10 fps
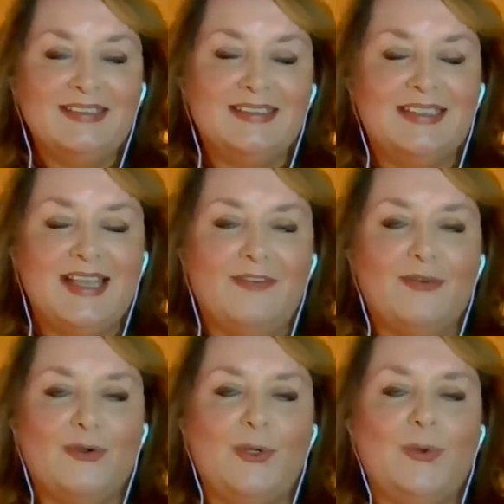It's there
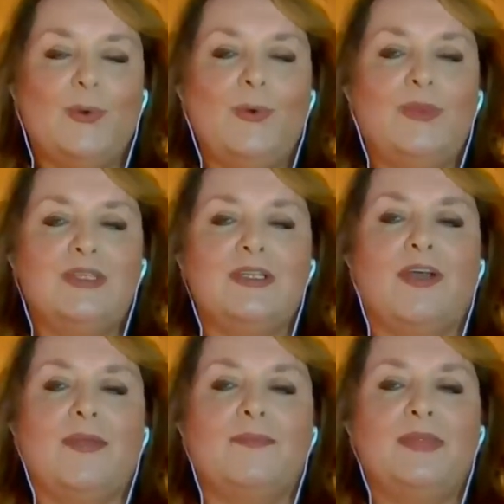for you all the
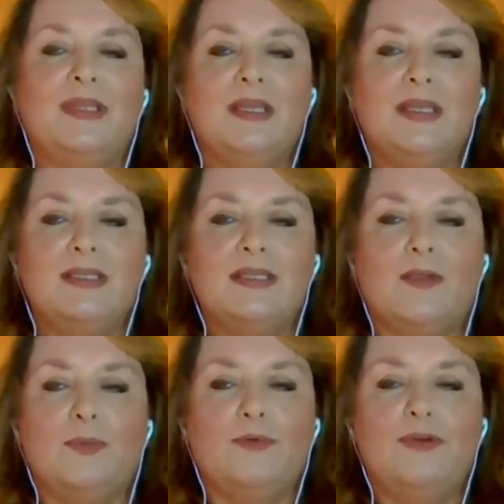time.
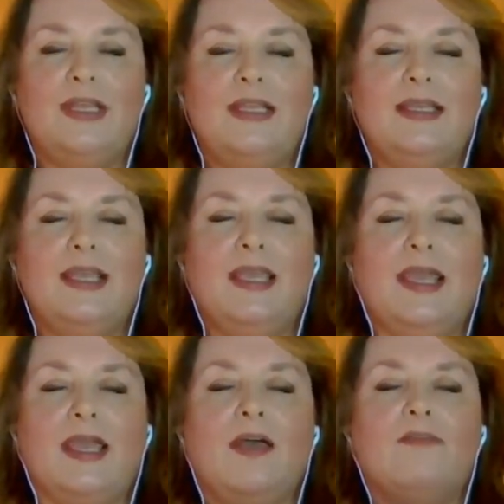So breathing in,
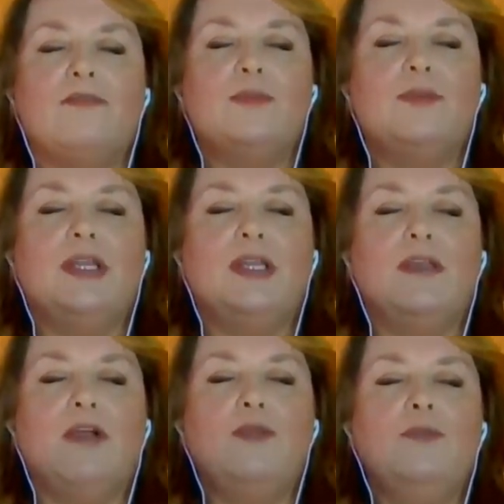get comfortable at
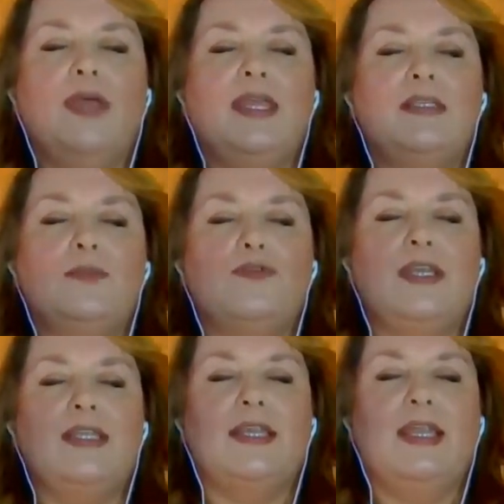your own pace,
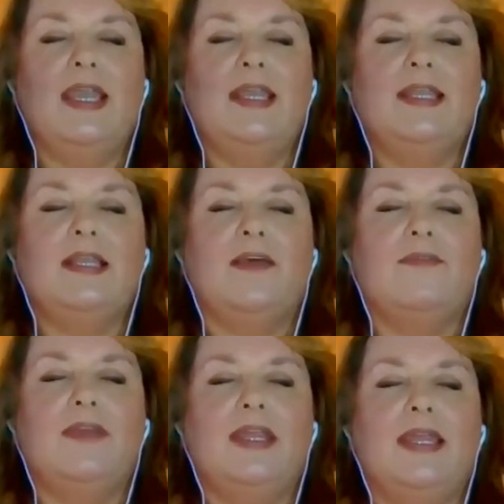breathing in a
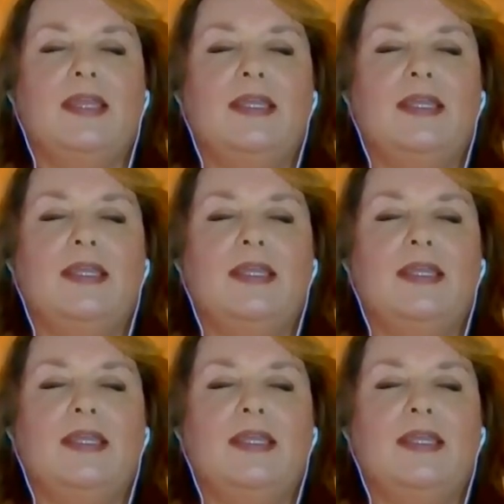lovely